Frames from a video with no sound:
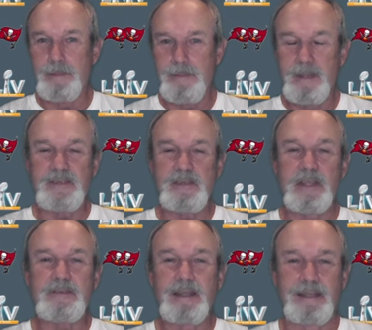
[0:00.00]

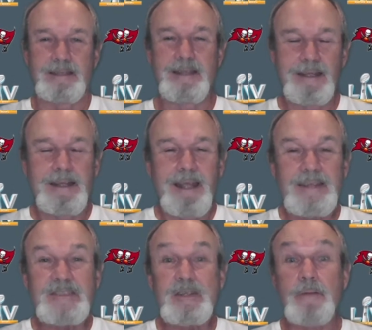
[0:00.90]

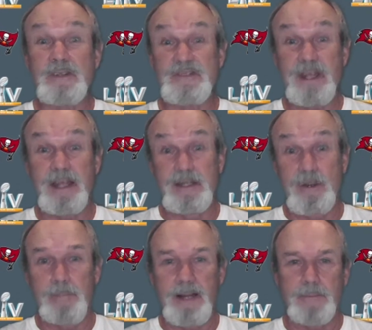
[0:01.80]
it's tough to say, you know,
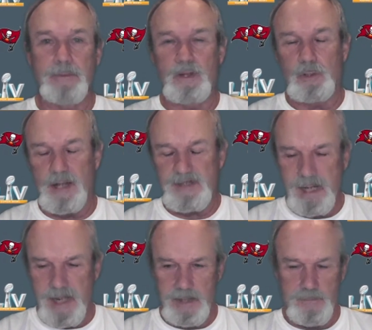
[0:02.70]
about the greatest
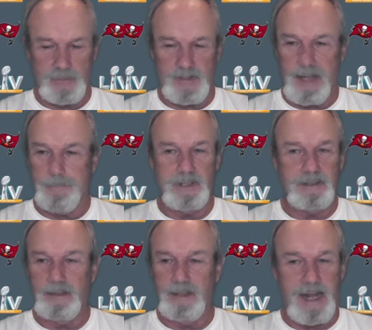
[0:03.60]
tight end of all time, but
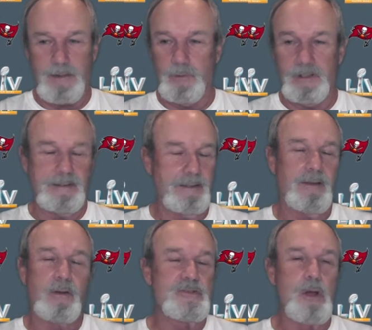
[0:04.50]

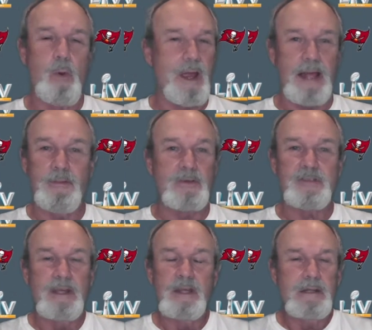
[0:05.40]
there's no way. There's
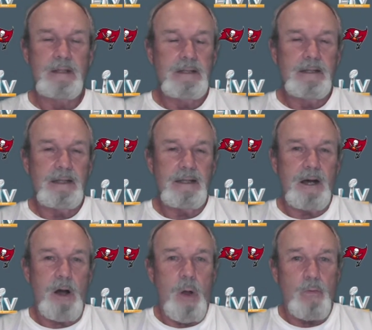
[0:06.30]

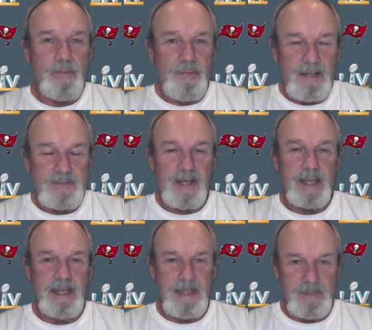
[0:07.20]
all the things that
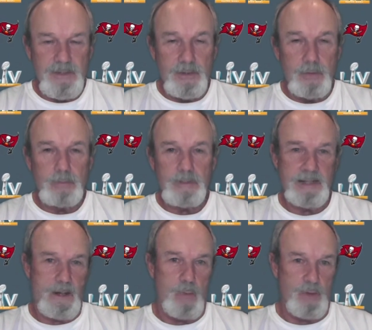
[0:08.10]
he can do
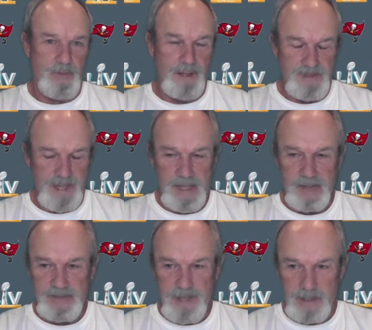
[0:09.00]
and all the things that he
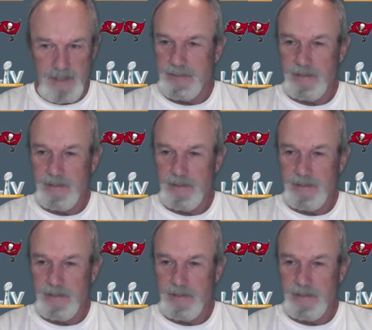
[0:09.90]
has done.